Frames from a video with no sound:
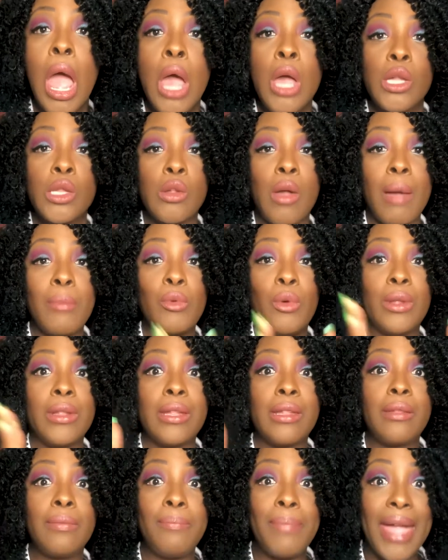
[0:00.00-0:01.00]
So I'm going to
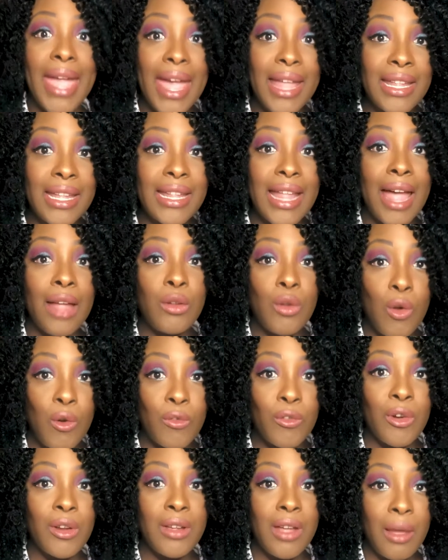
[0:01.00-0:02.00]
span it out
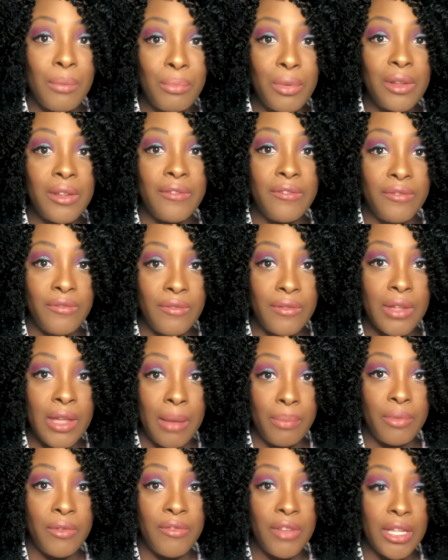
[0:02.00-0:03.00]
over a couple of
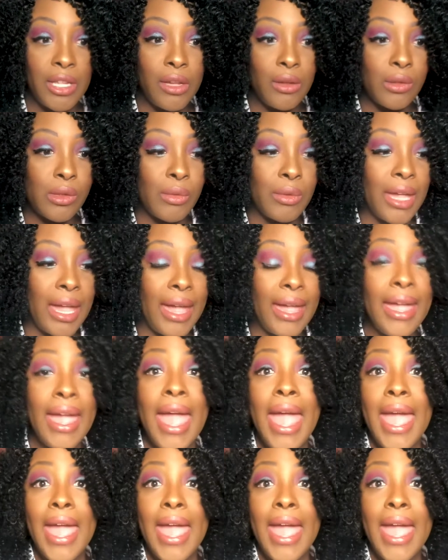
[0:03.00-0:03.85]
couple videos, okay?